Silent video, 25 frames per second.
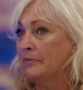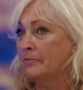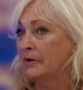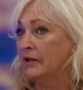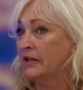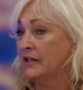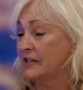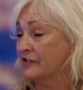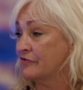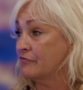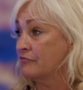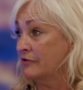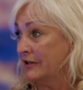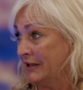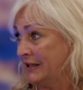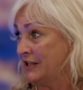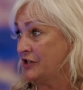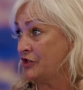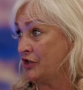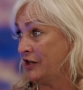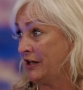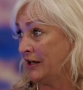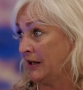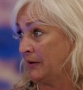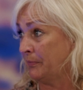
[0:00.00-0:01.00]
moment, it's really
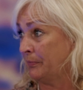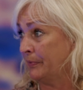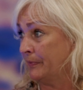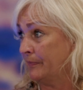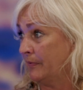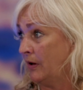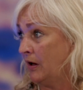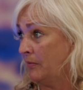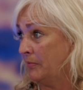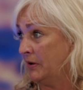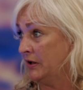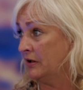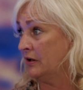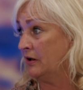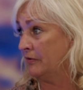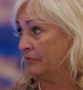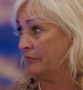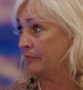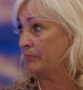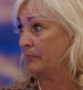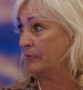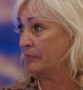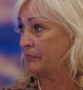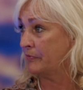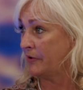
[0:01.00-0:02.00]
cheap. I mean,
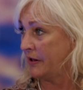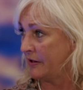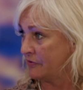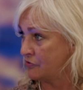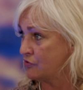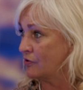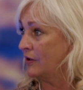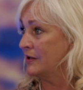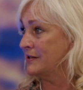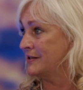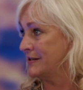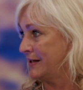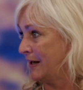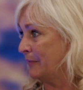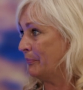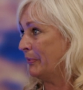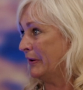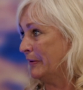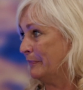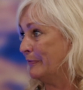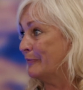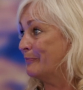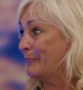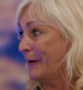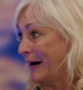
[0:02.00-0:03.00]
they're trying to get
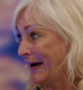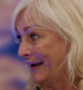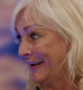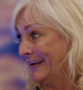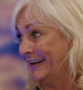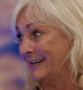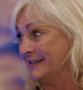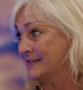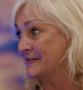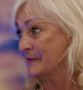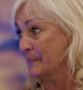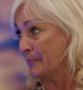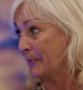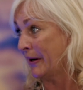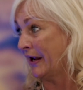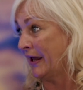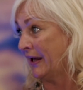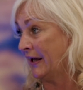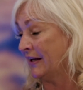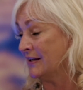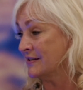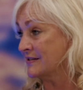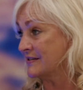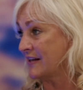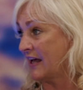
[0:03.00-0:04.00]
people back into
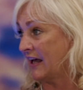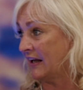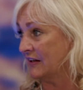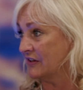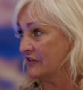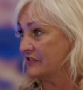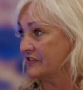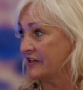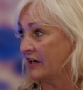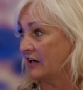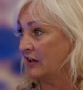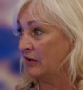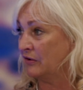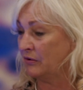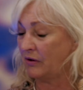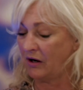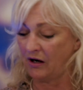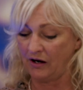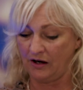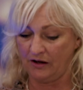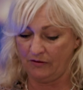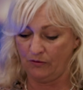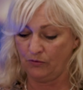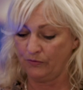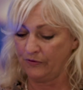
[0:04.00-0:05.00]
planes, and so
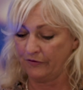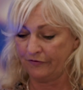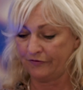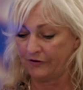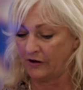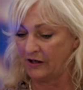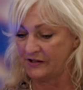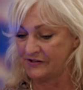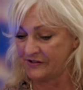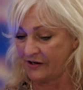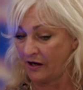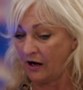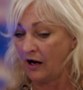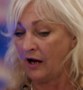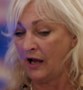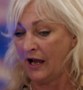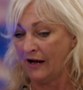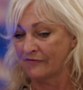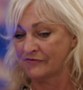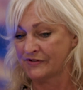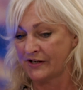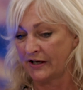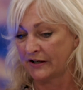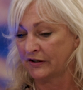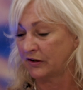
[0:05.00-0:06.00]
all the flights that I
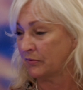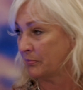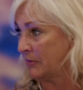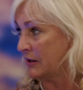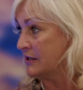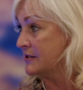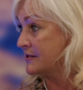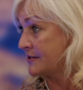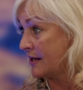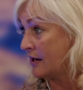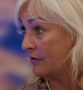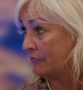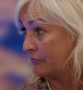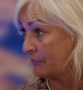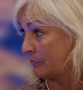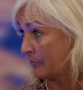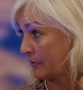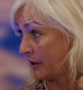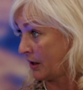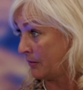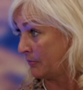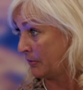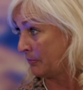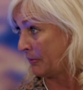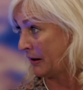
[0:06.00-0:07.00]
have taken myself,
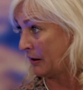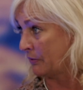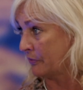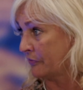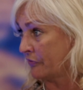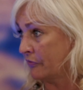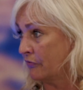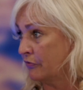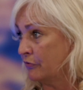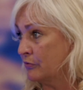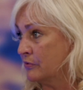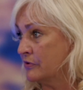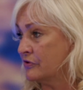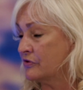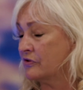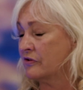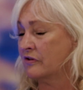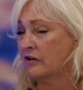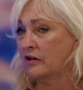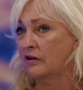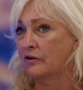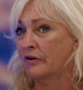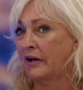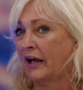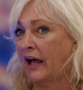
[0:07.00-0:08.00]
coming backwards and forwards to
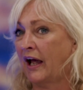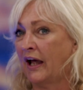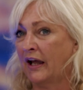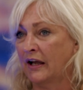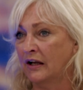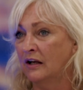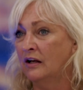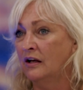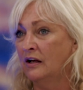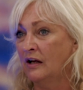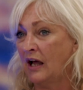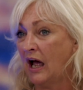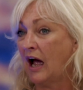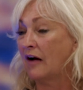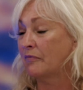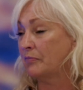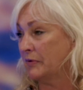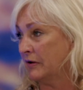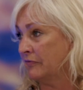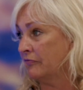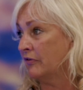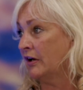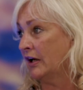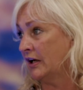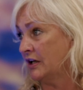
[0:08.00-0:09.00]
the UK, have
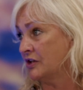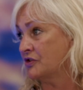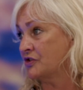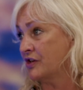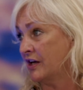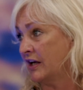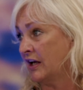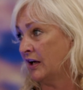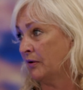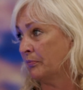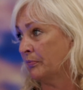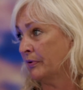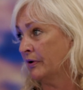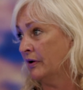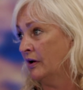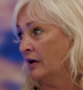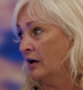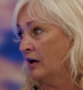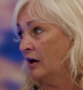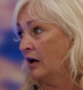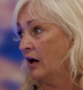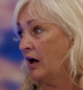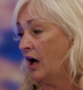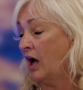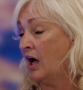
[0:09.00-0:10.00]
been really cheap.
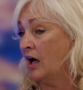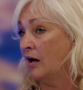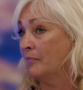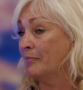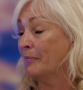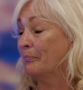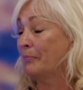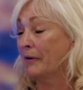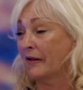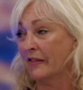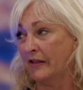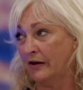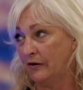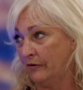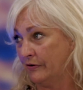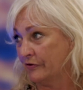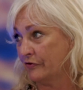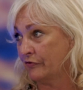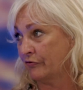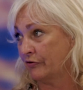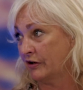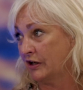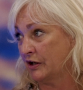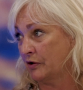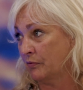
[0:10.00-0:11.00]
But they're not
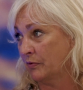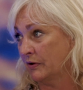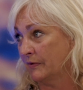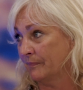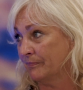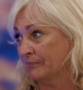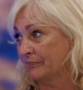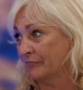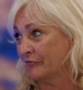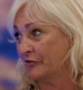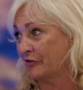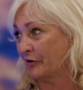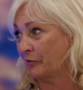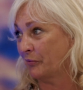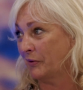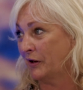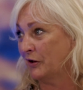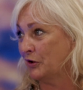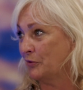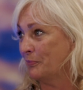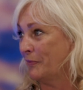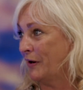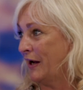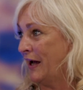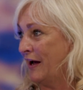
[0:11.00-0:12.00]
as frequent. So where
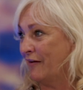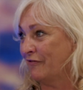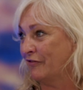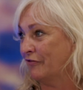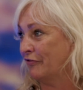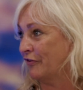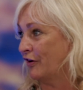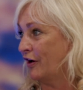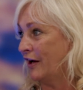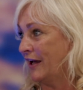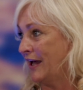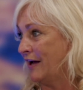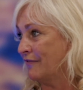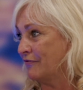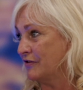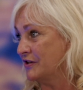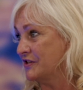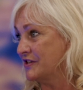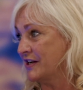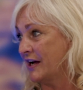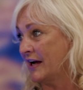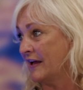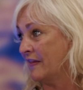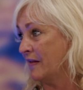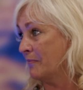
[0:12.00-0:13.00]
you might have a flight every
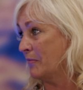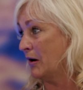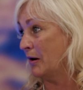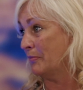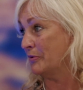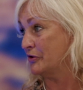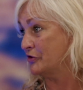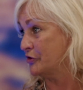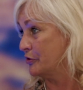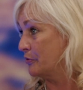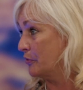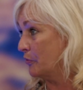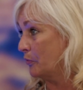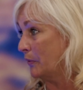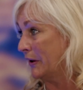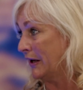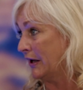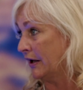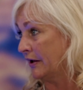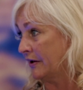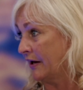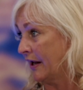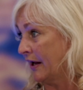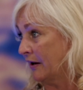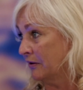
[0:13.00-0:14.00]
day, there might be 2 a
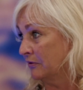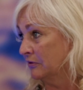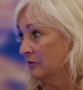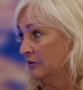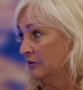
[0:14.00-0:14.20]
week now.